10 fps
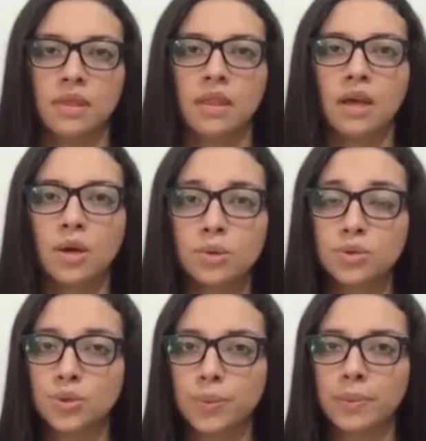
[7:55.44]
The
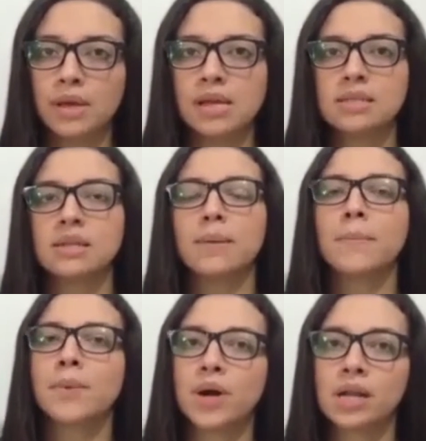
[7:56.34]
costume is
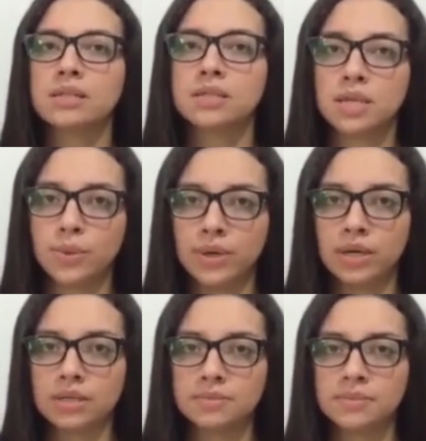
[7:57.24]
very
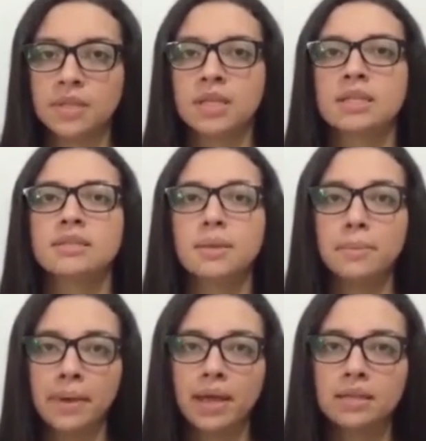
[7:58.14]
singular. The
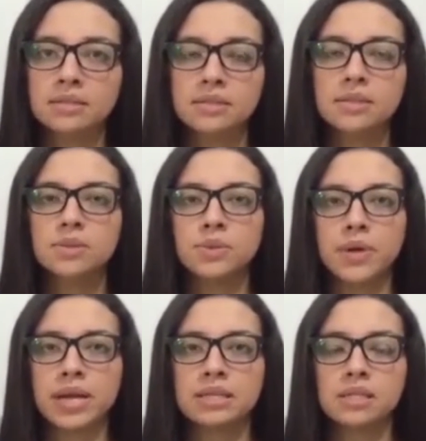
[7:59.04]
men
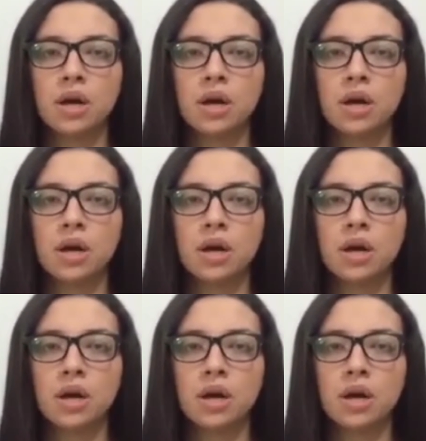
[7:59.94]
dress